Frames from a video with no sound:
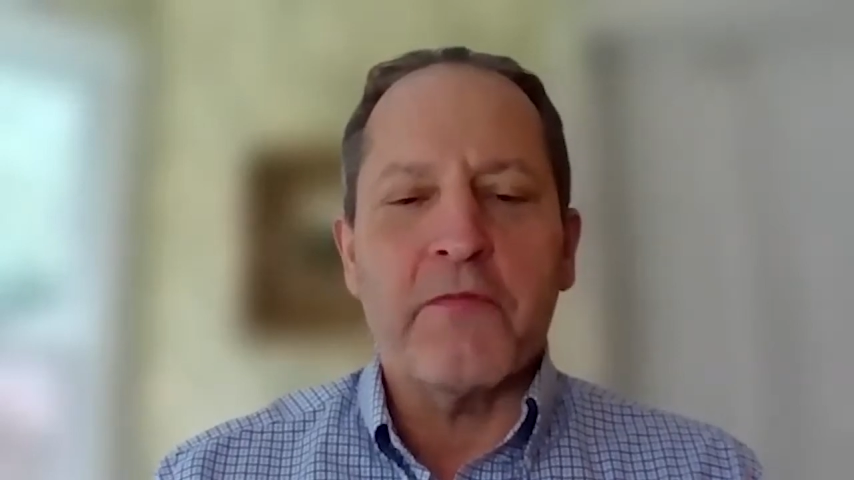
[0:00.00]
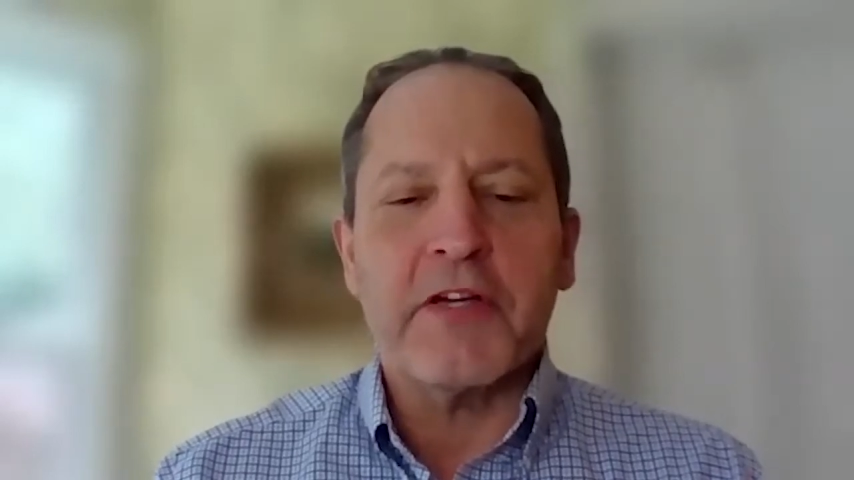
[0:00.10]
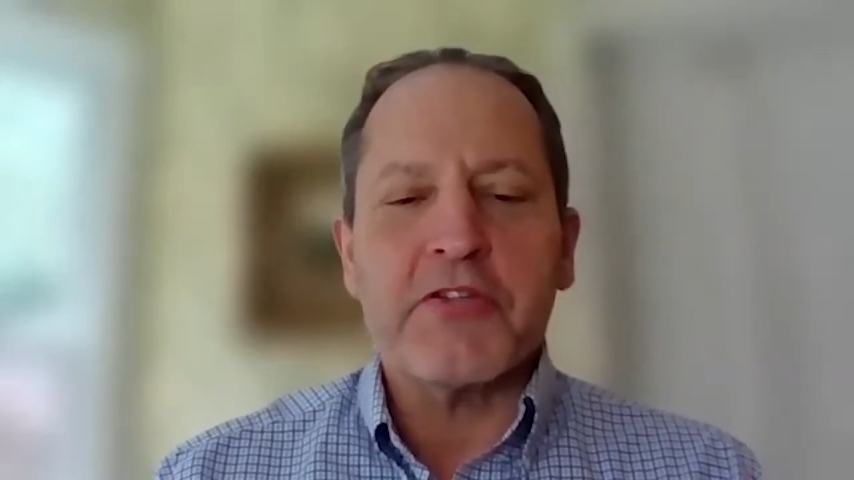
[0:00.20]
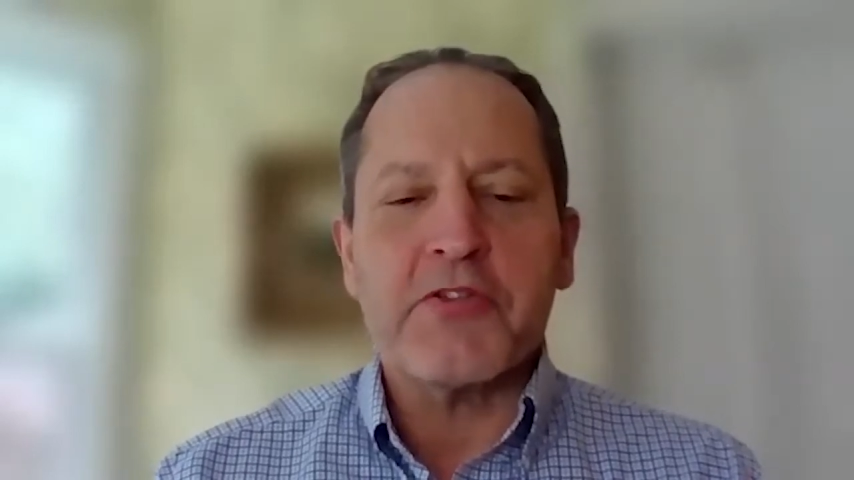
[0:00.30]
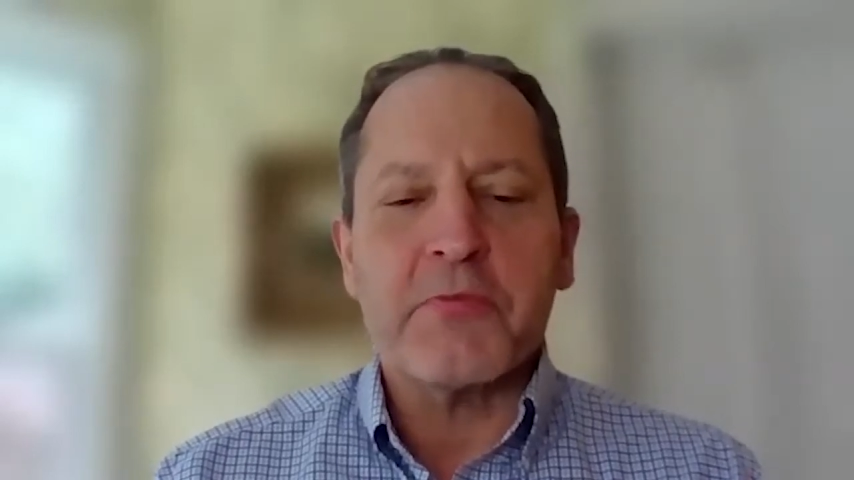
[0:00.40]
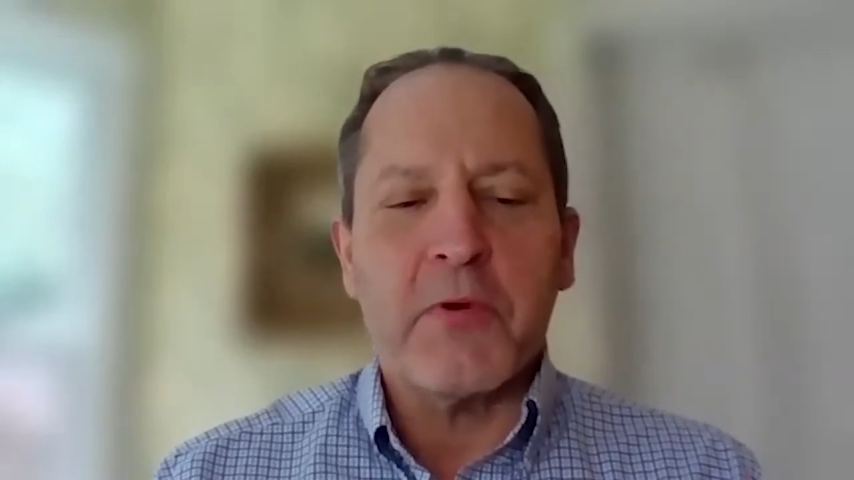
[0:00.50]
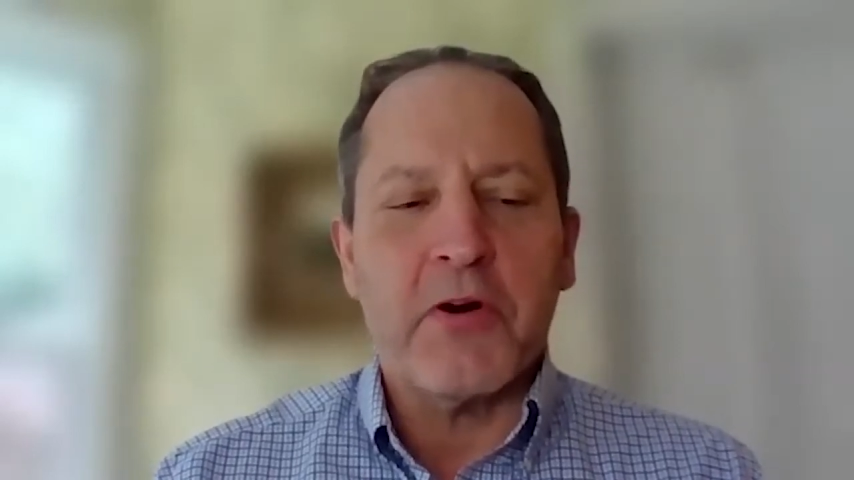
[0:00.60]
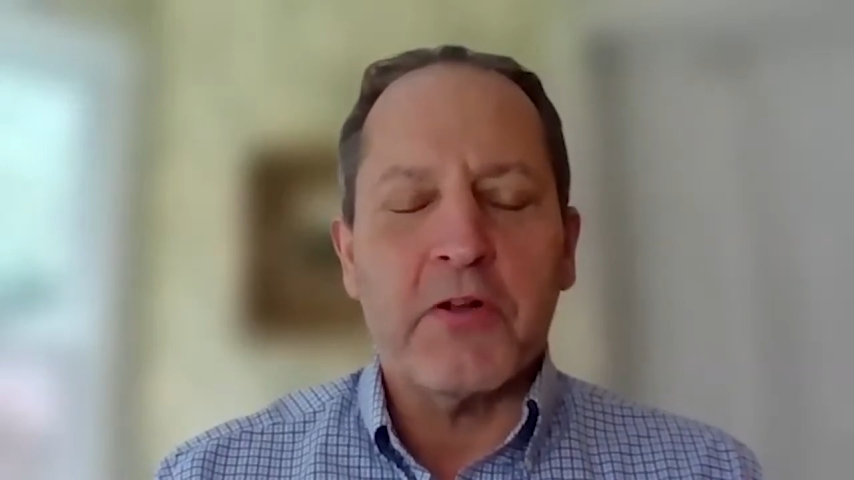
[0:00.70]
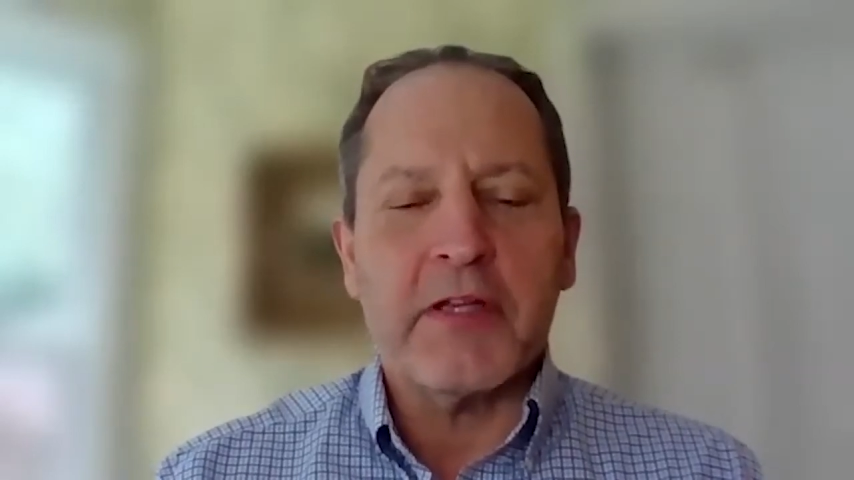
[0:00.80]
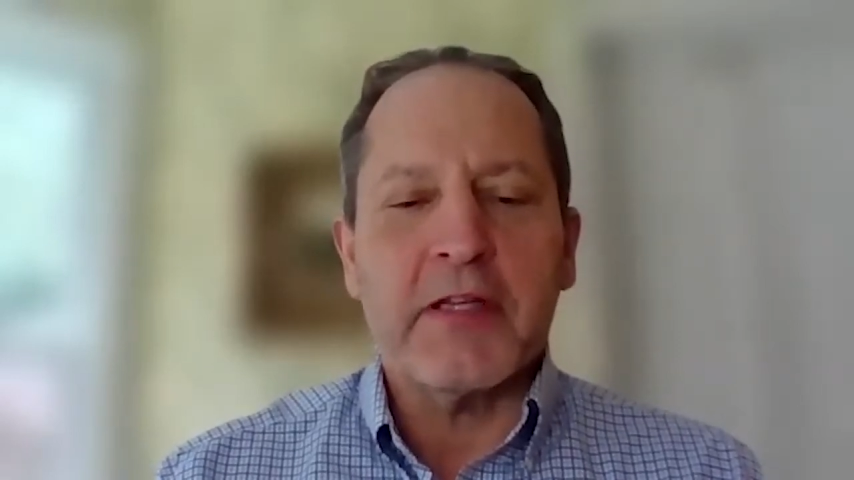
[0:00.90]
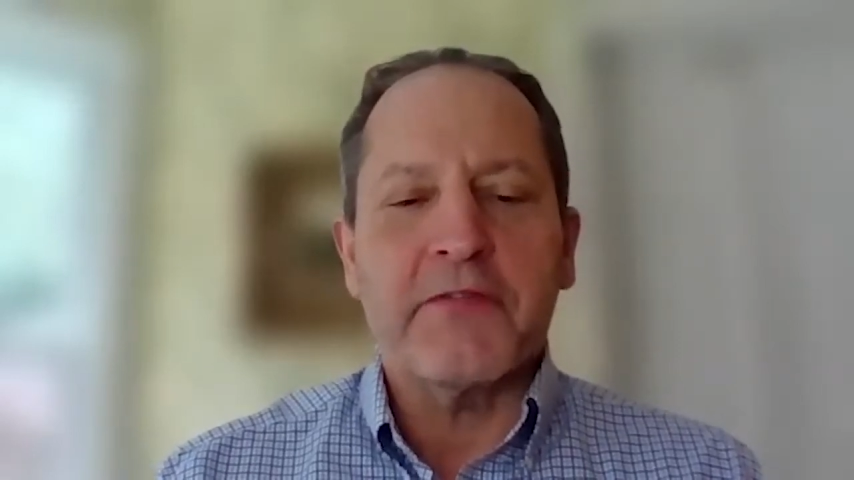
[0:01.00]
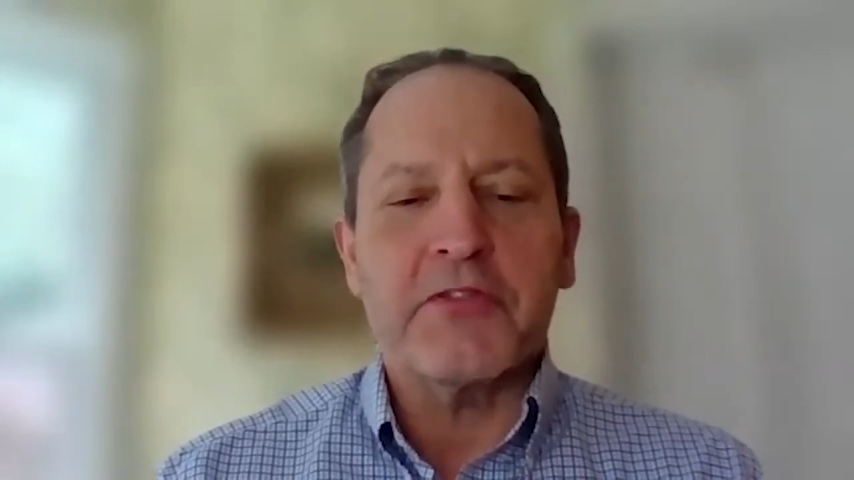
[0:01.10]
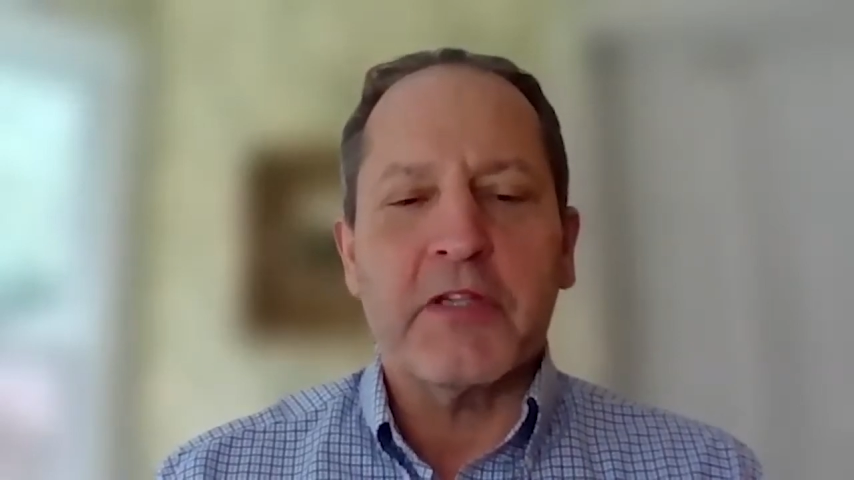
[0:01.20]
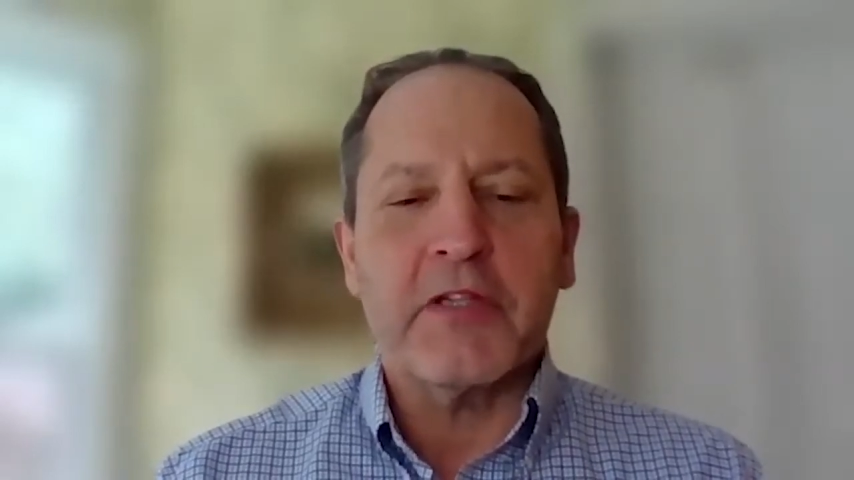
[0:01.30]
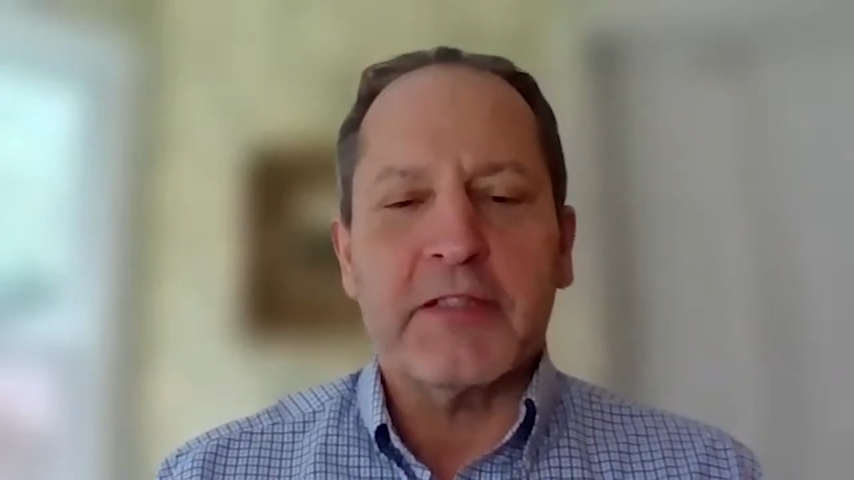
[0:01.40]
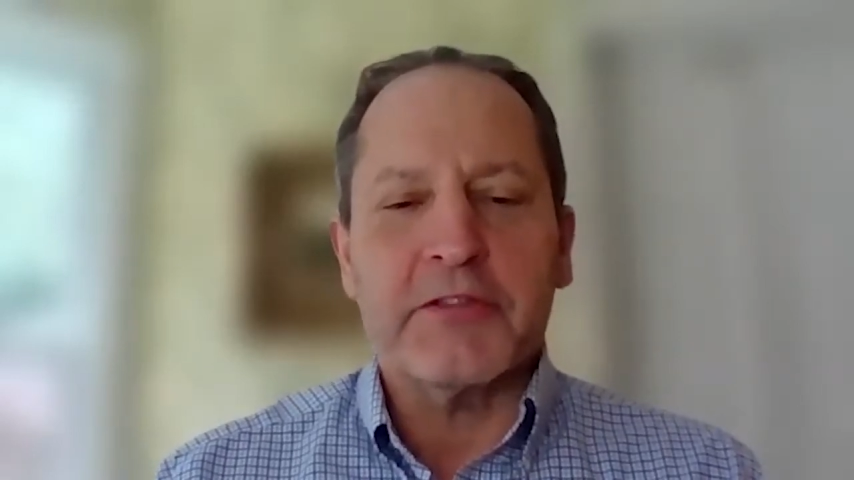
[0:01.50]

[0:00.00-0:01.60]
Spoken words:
very small, individualized